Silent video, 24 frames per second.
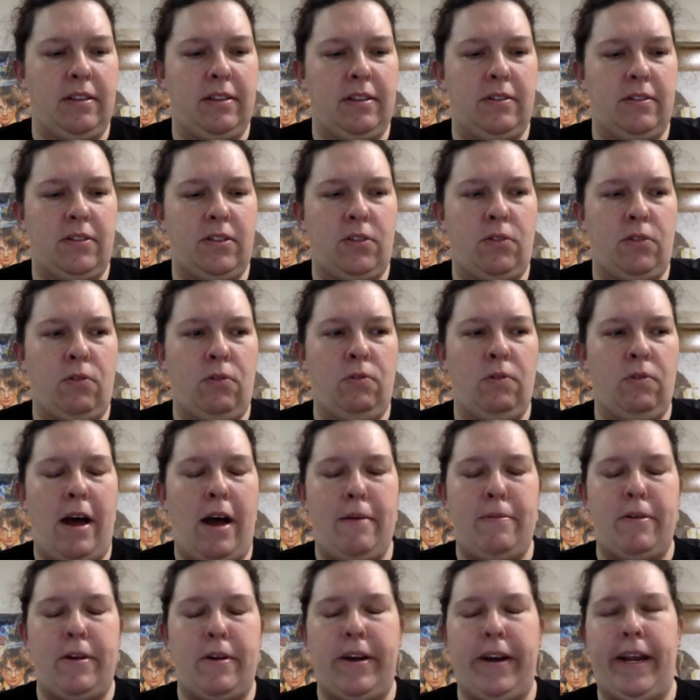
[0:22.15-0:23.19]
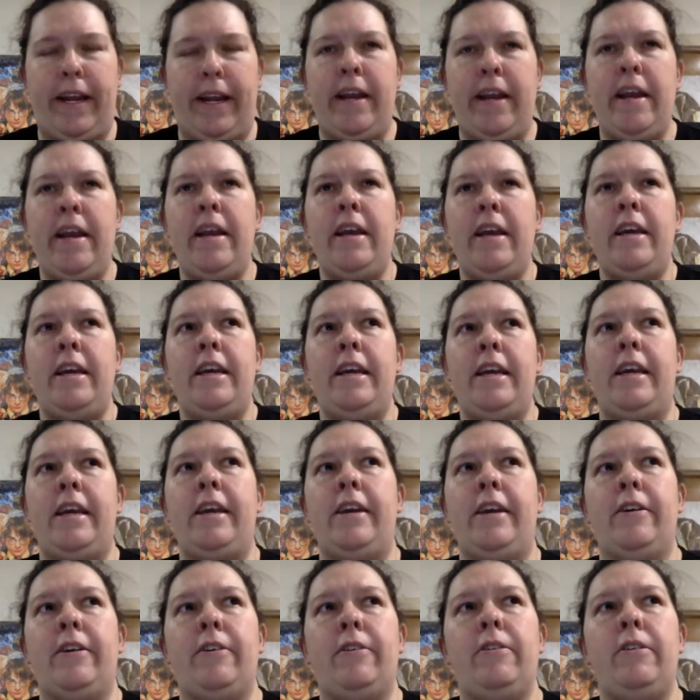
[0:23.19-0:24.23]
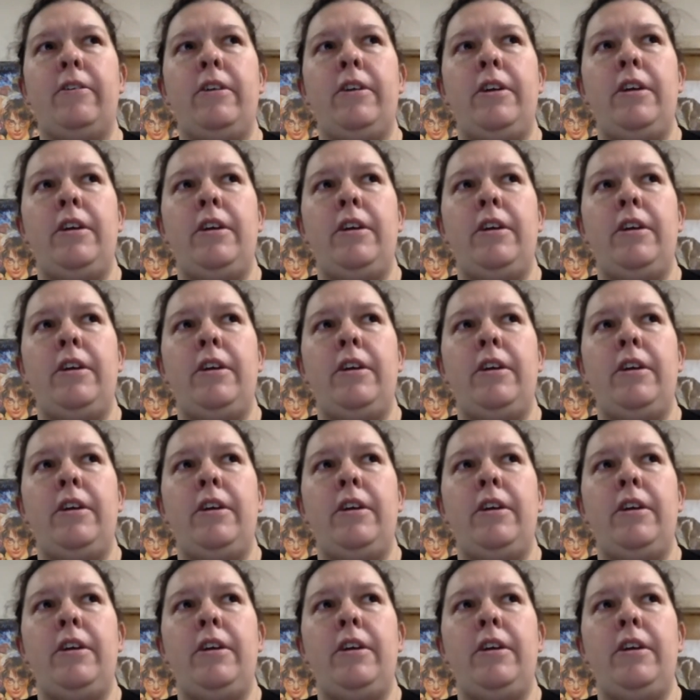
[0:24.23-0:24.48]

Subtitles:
school library here.